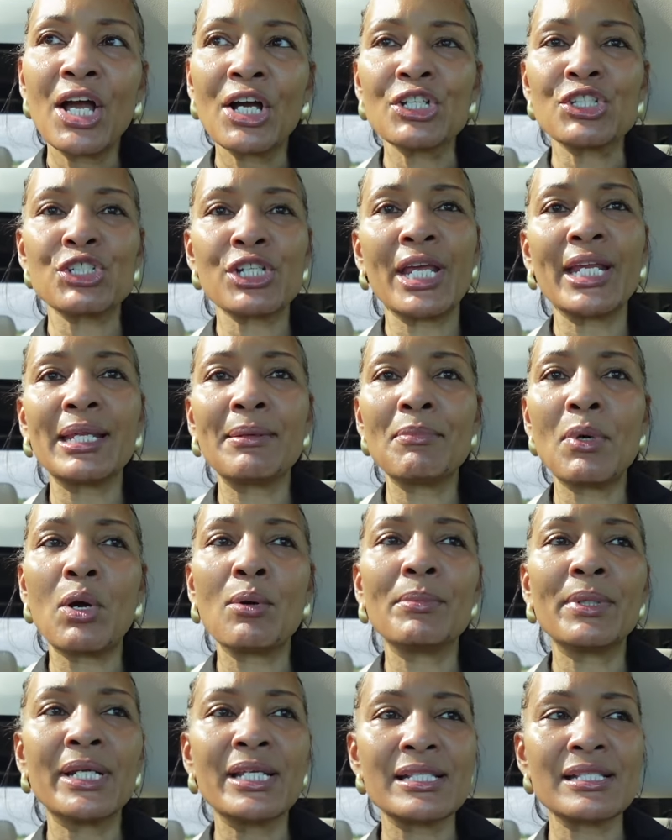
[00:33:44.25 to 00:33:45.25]
A shady
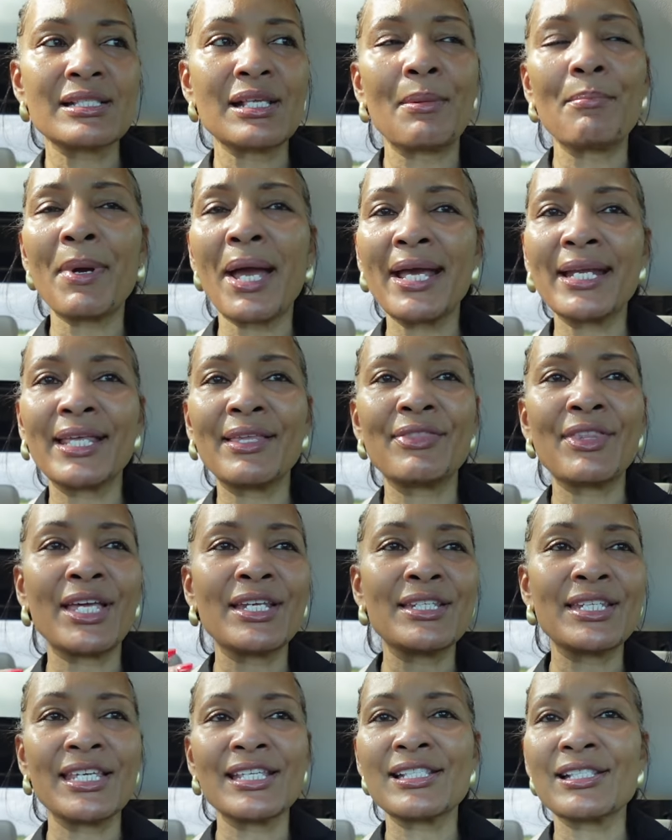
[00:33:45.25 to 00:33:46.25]
moment is somebody
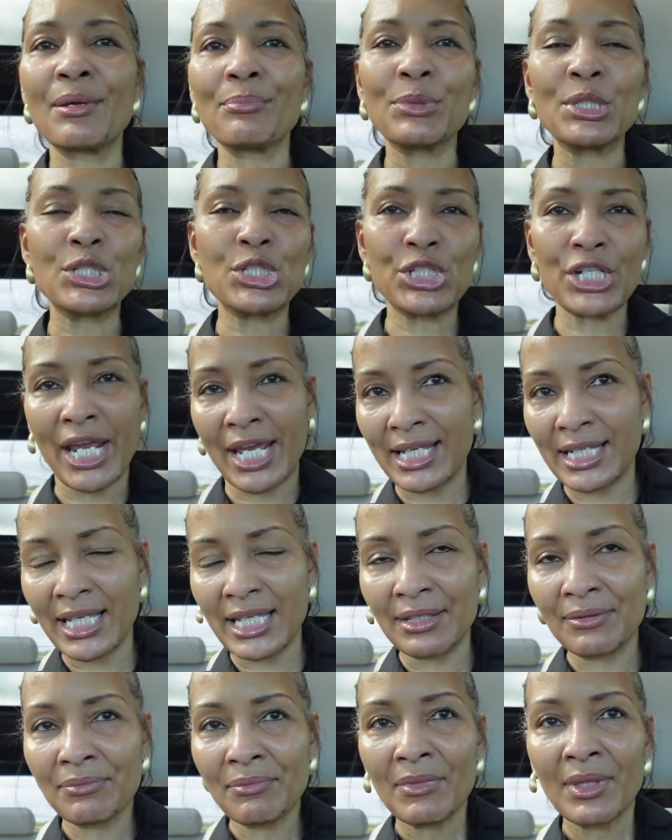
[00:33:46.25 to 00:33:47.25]
that did something shady.